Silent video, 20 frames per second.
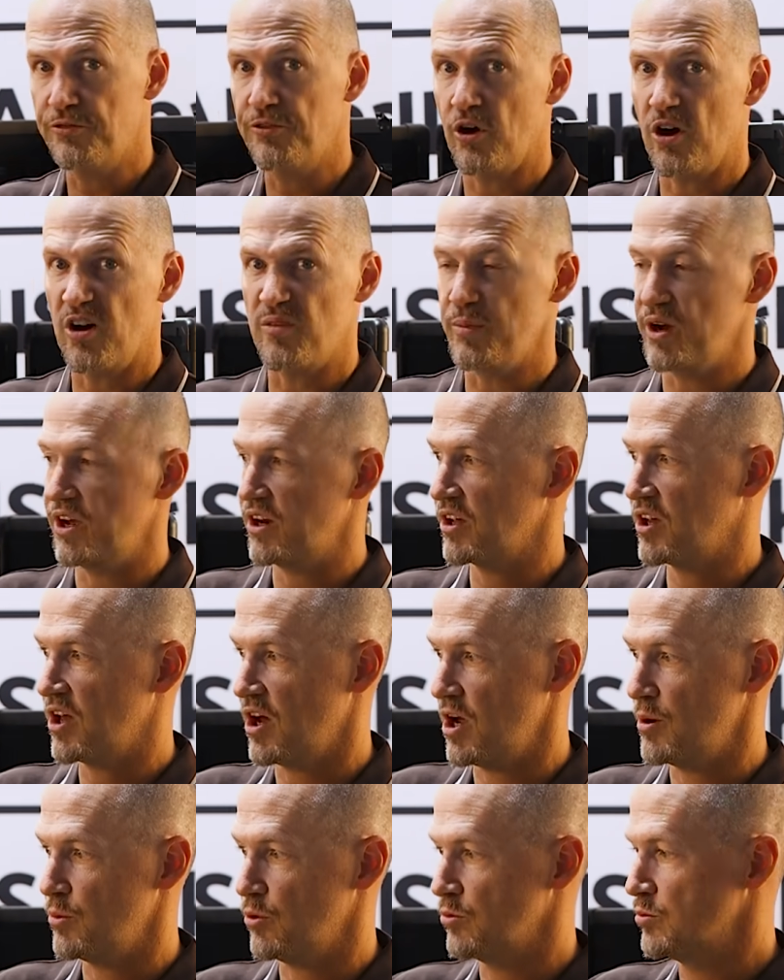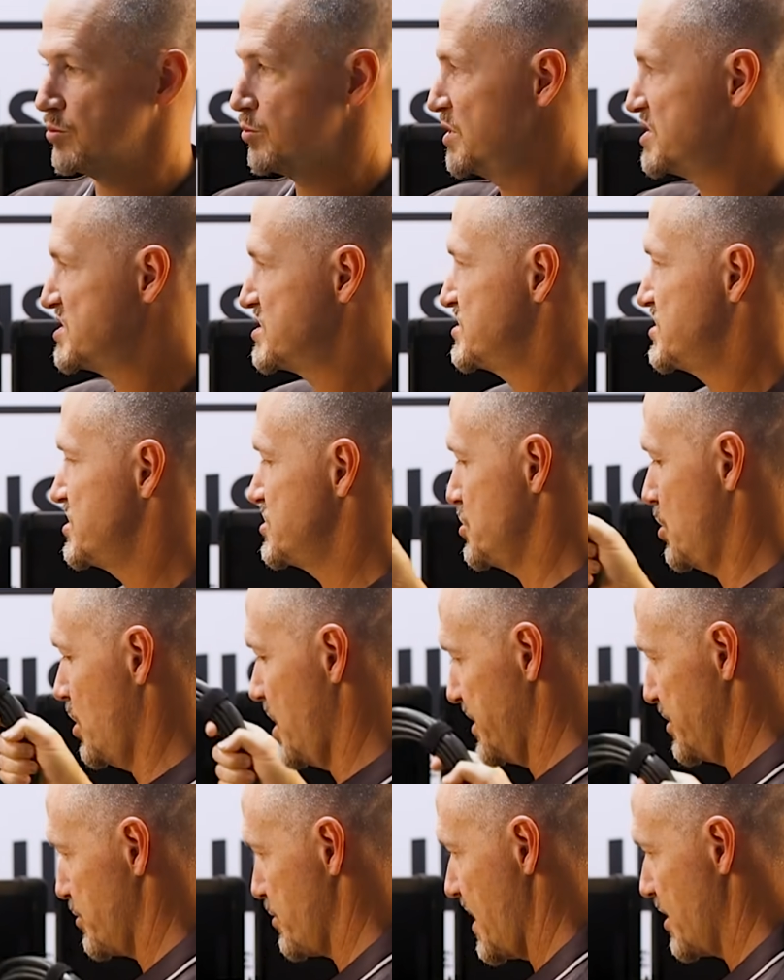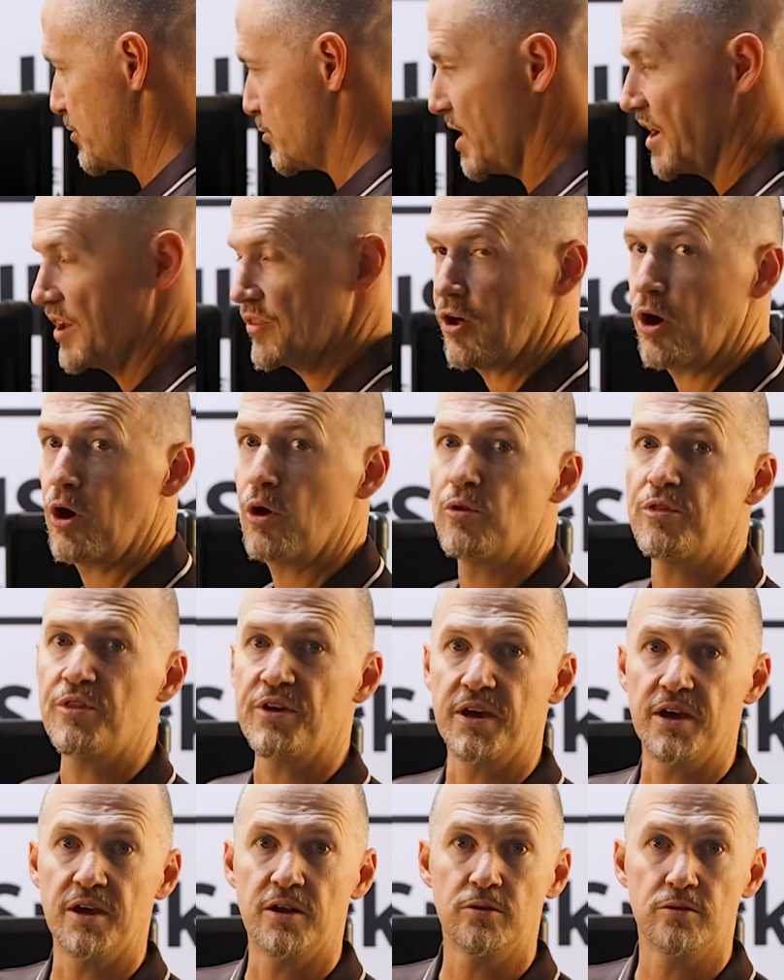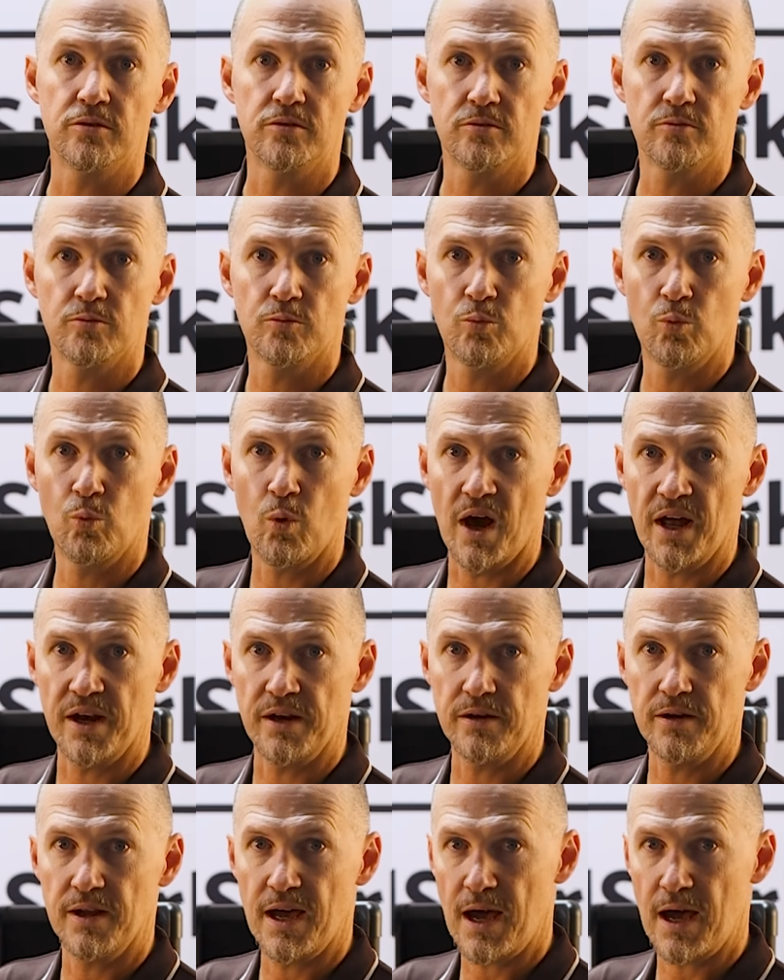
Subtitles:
5-metre cable, which is designed around running the whole thing in one